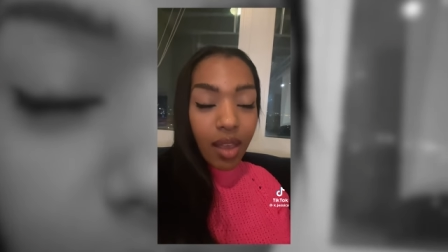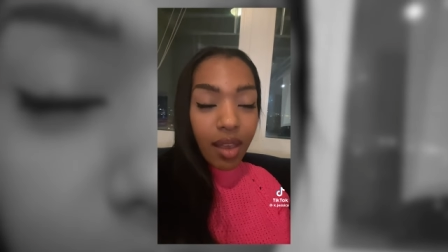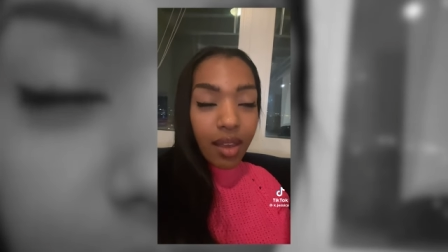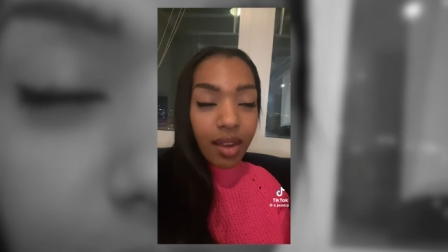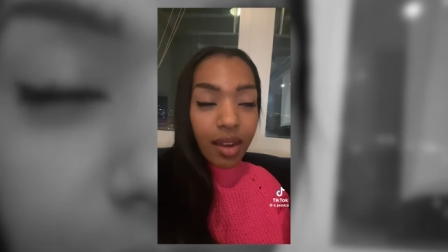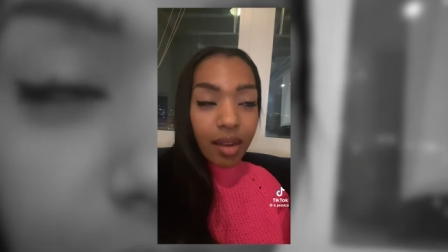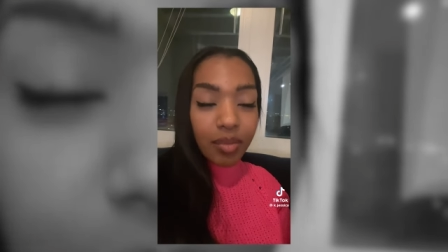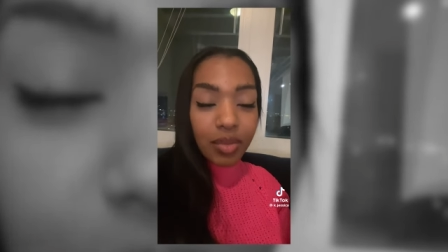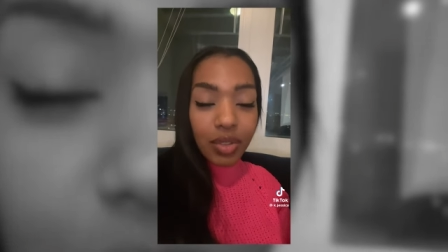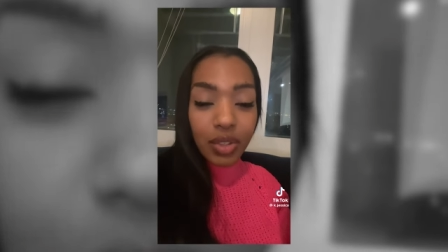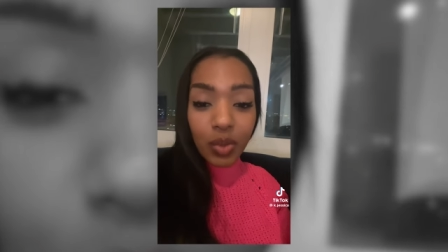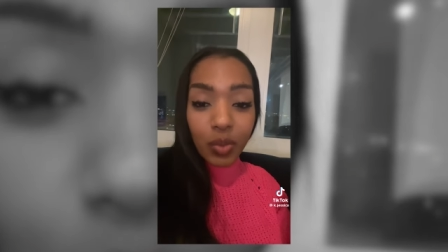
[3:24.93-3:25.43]

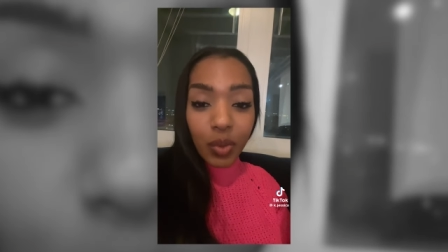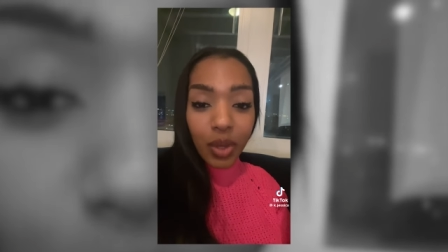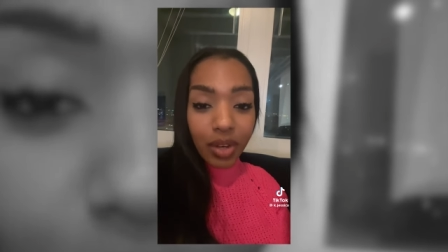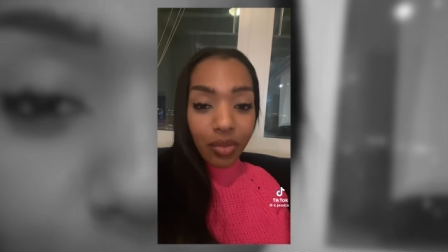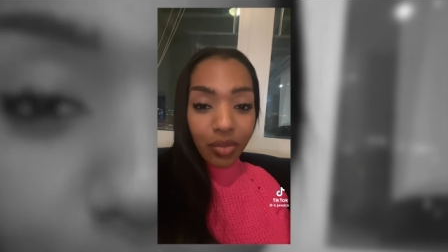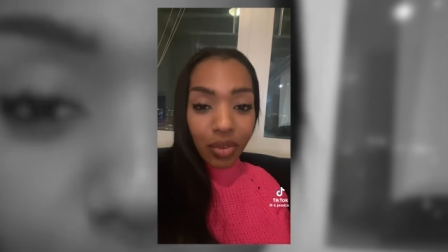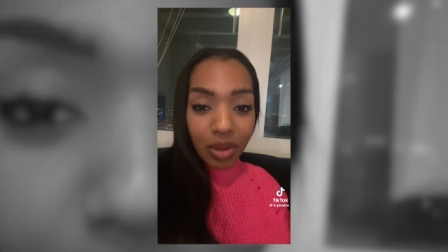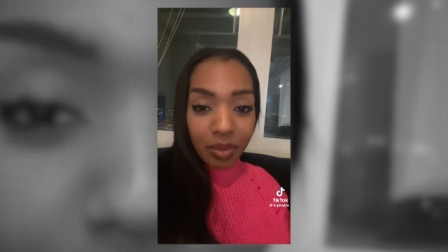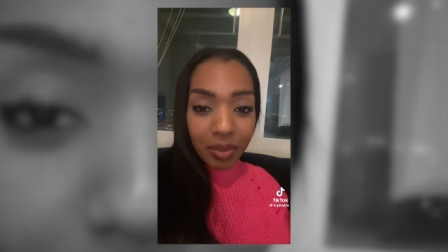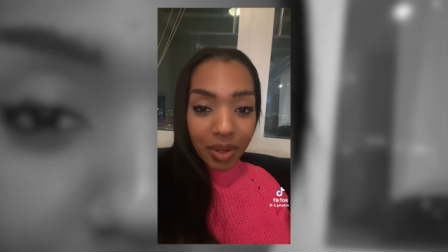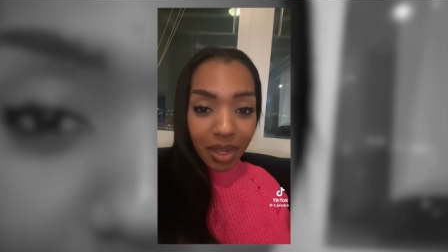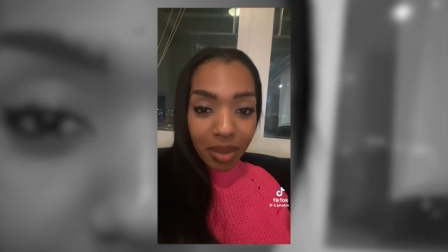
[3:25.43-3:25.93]
I'm just waiting for
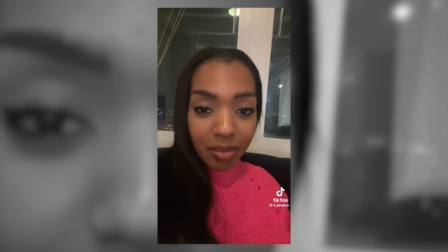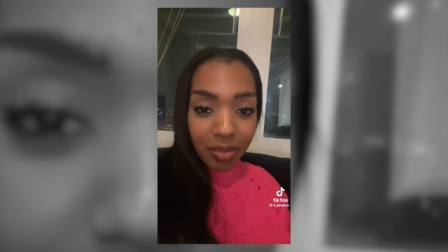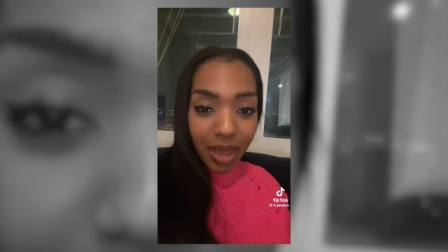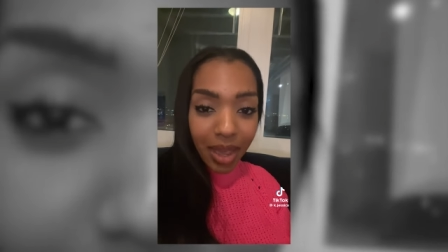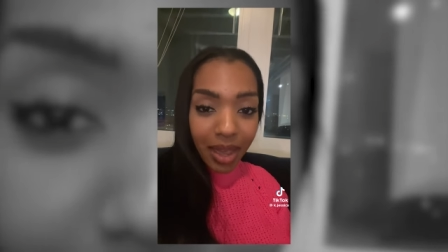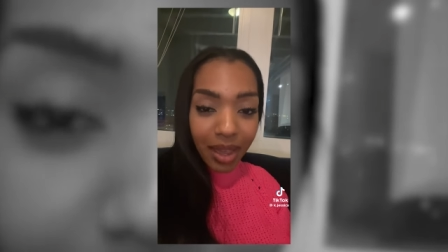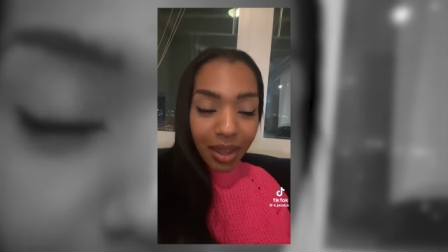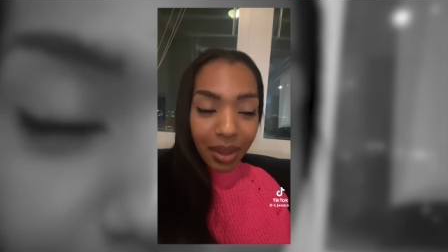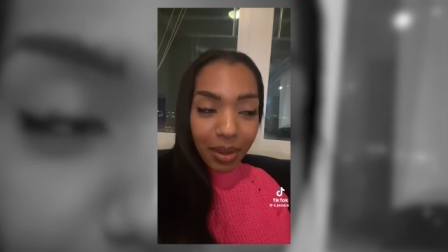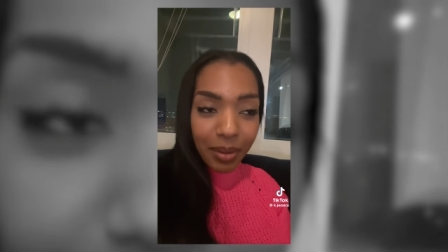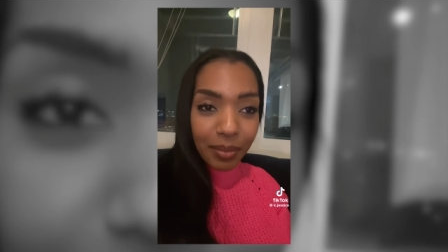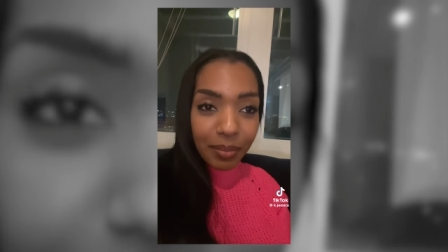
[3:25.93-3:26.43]
him to get
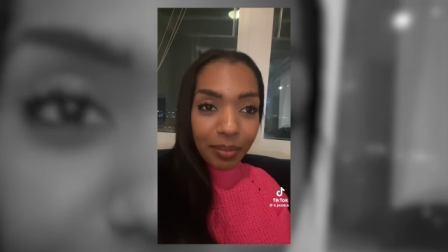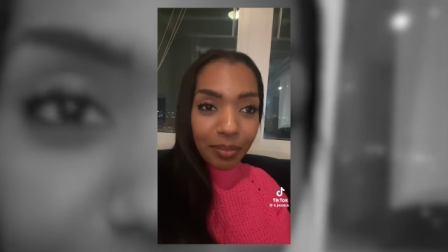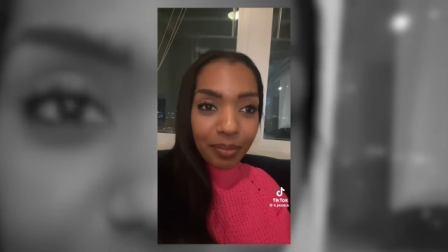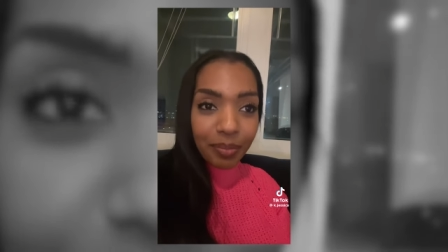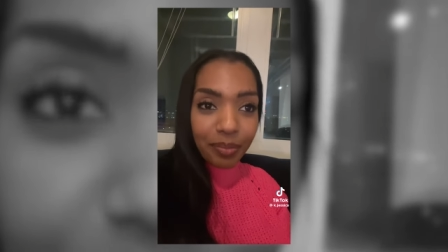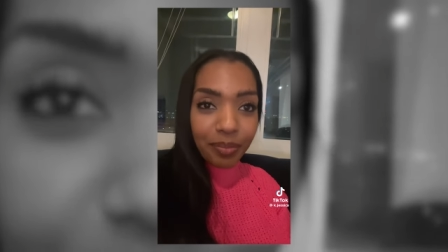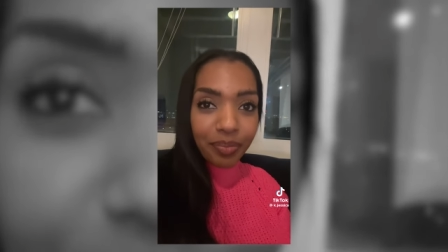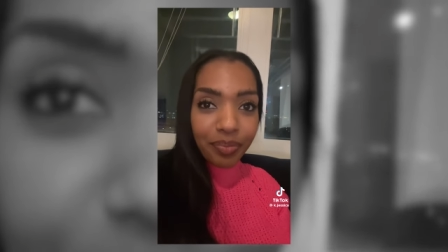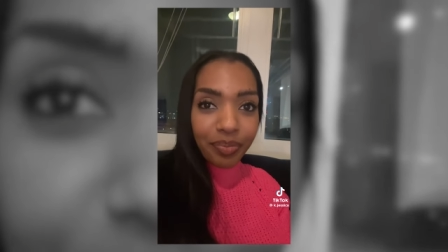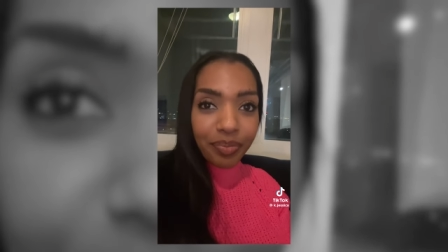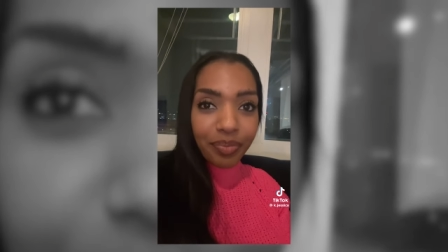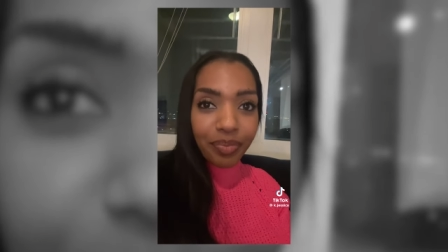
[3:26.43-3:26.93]
back,
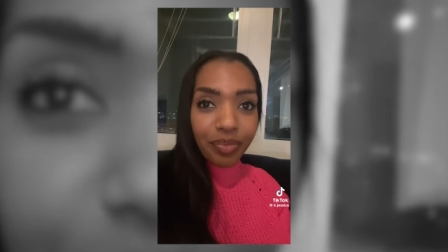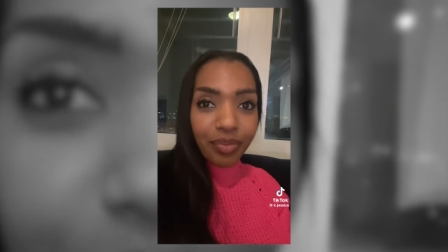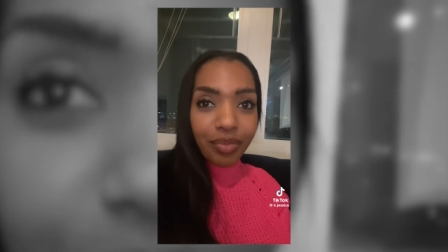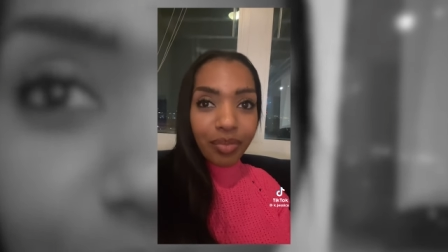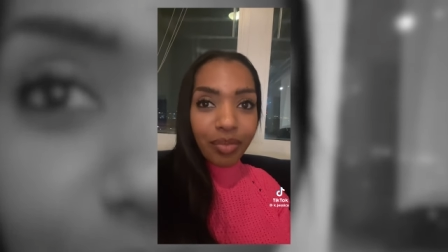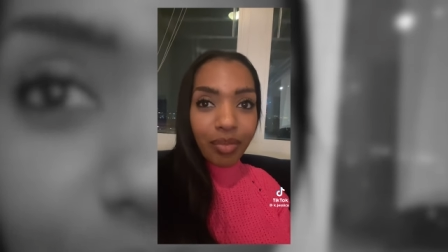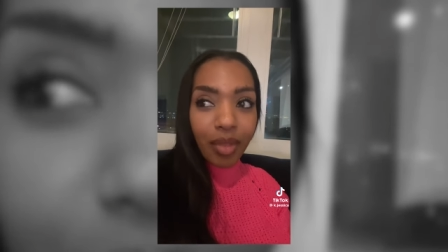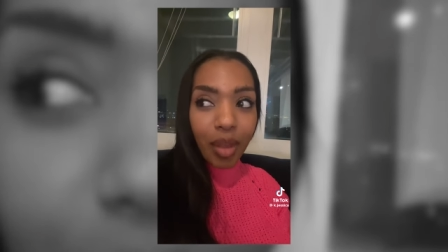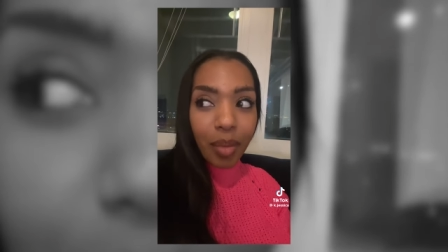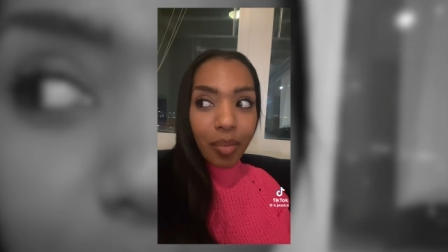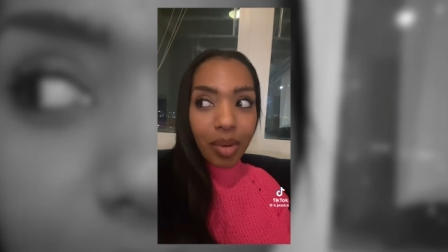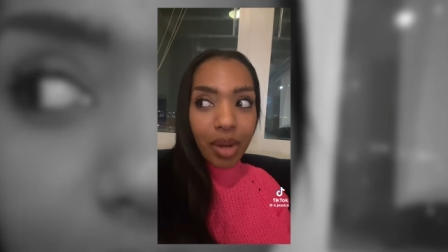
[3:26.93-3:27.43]

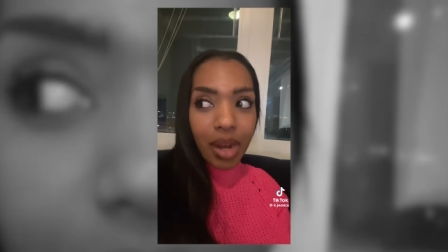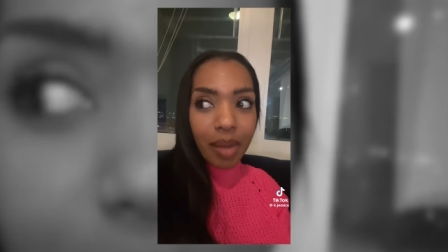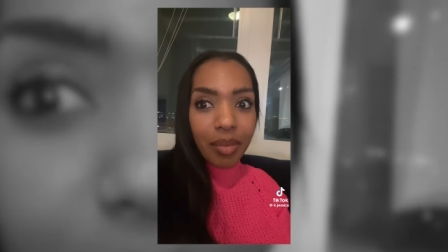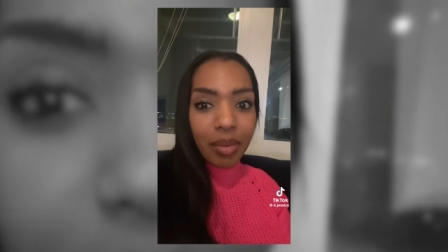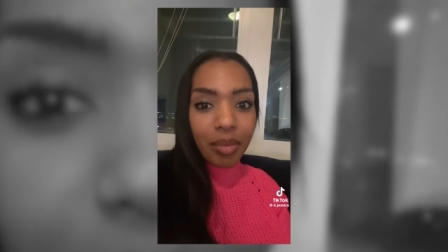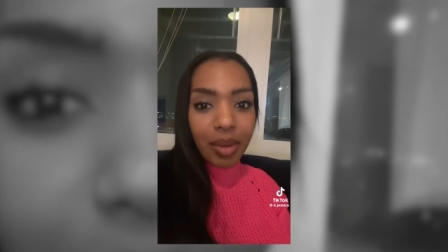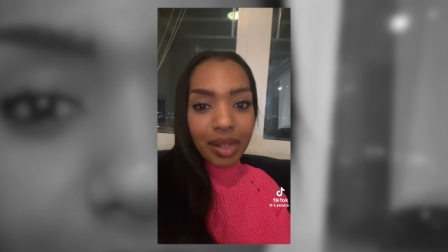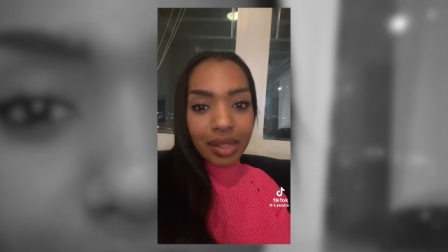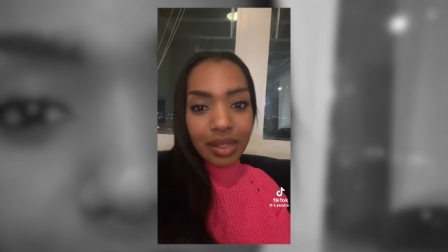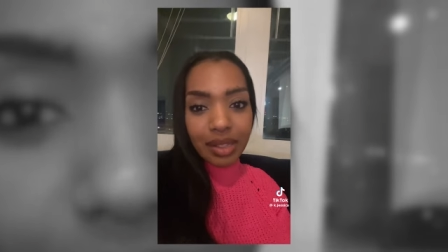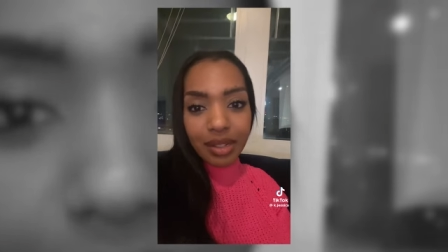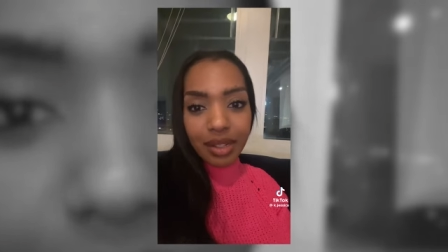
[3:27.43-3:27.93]
but I'm
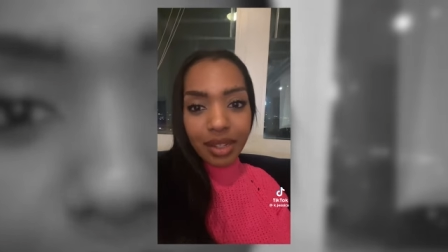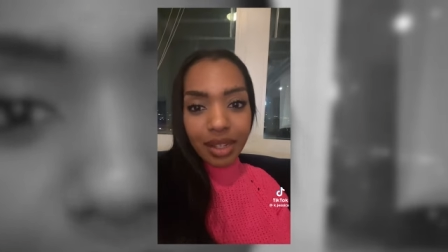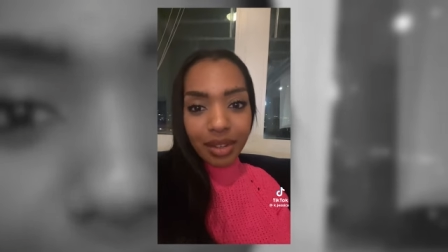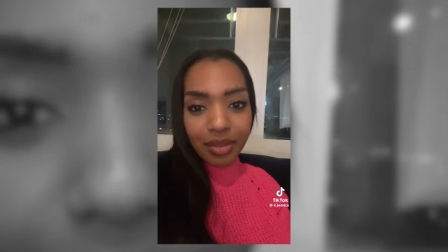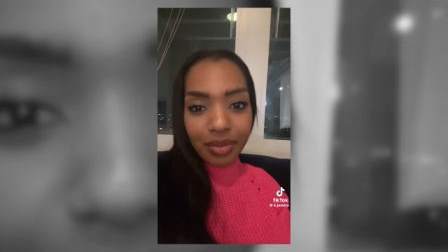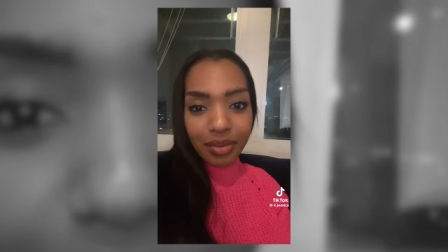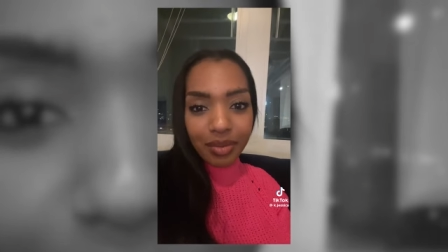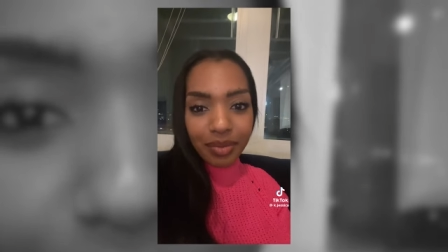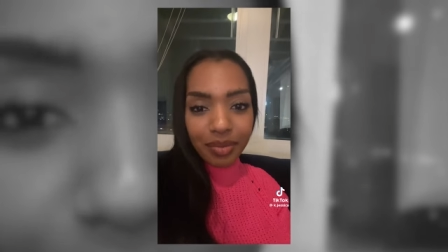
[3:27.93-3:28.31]
about to leave,